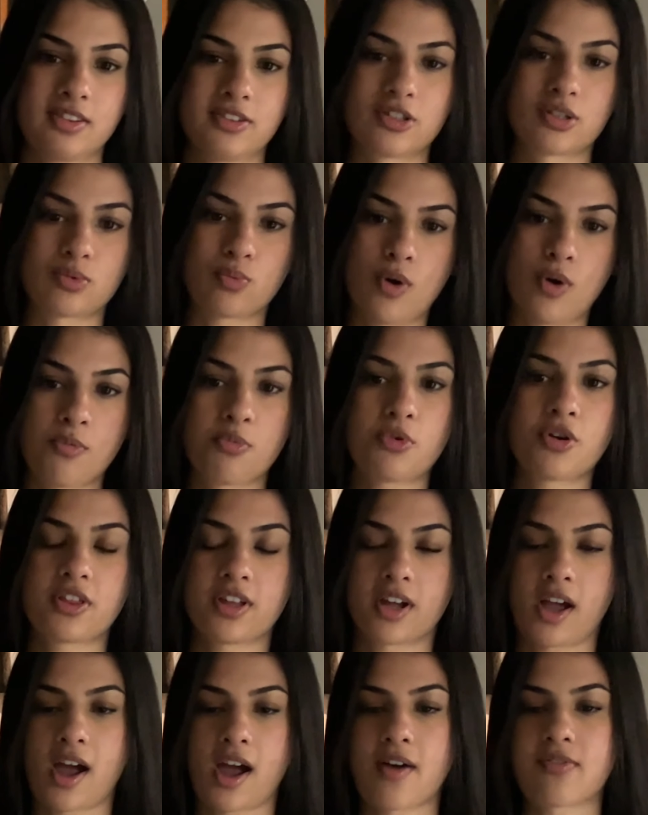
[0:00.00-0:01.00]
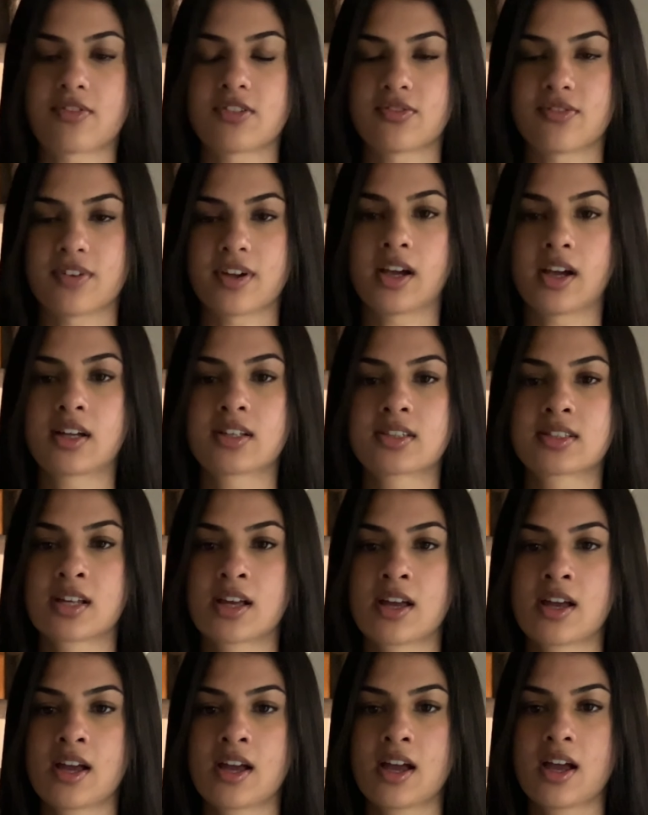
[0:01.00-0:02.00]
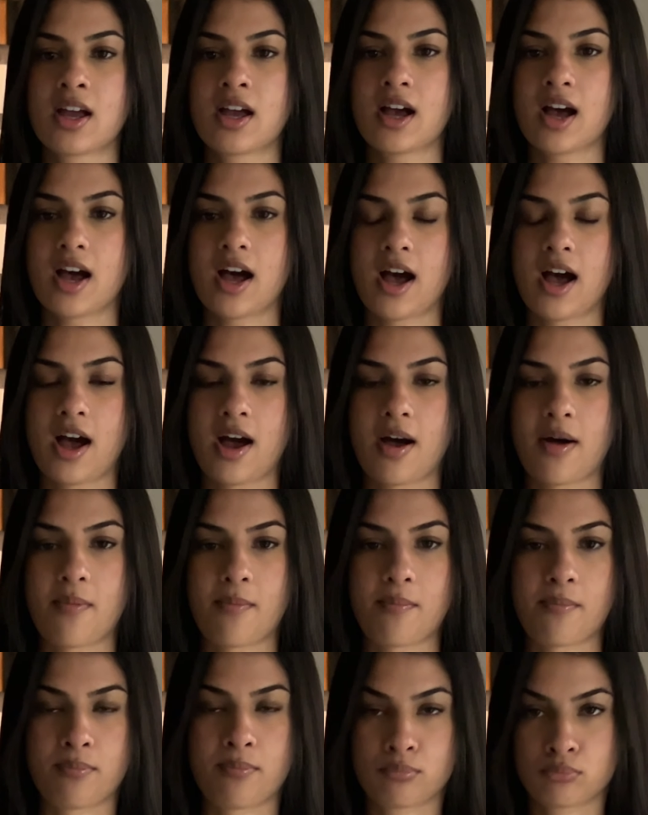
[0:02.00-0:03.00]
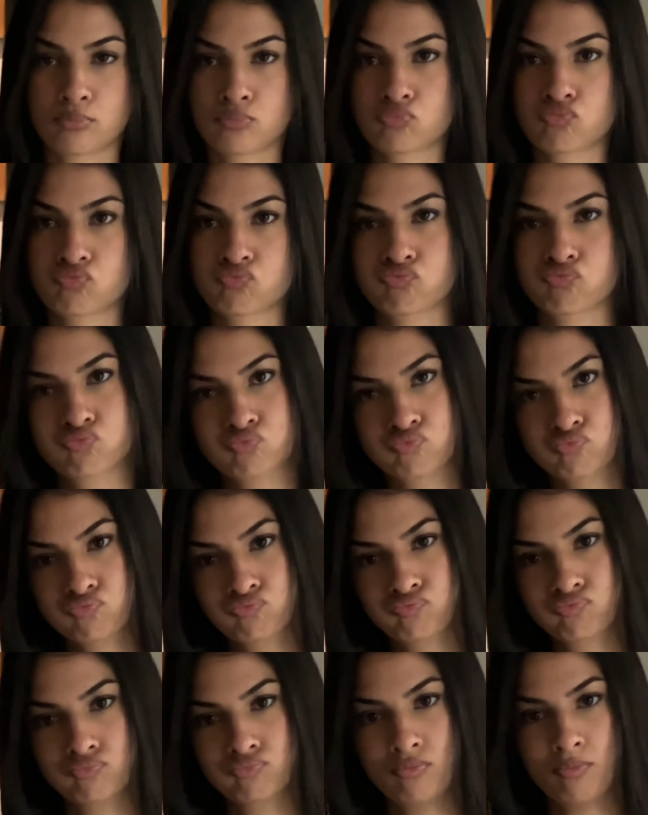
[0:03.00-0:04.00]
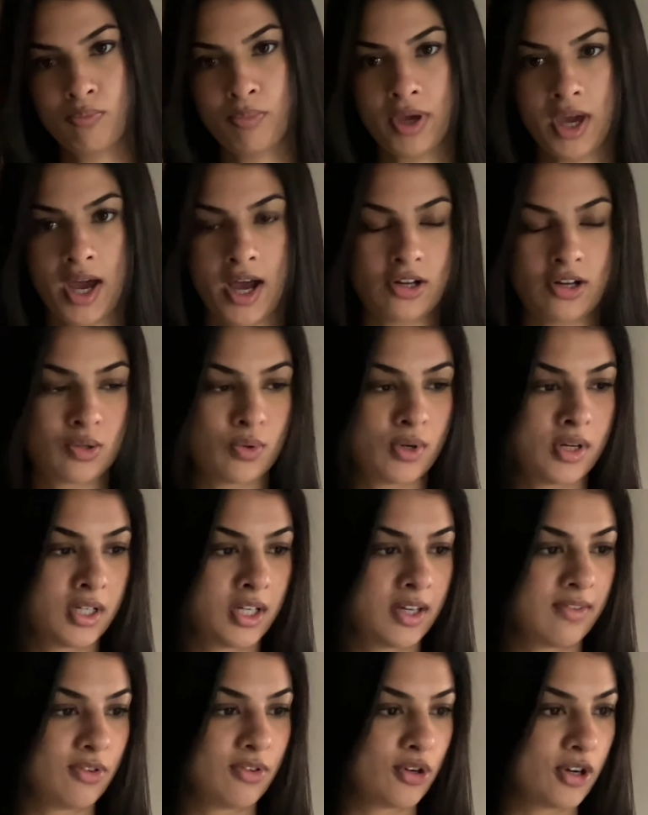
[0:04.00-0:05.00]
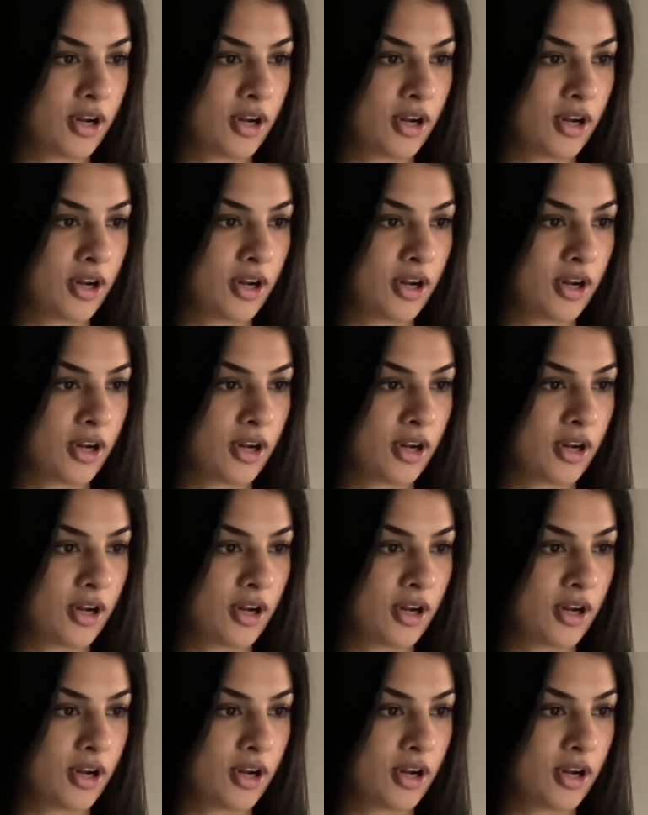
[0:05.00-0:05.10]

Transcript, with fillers: There's one more thing I have to fix. Um, but yeah, I just wanted to give you an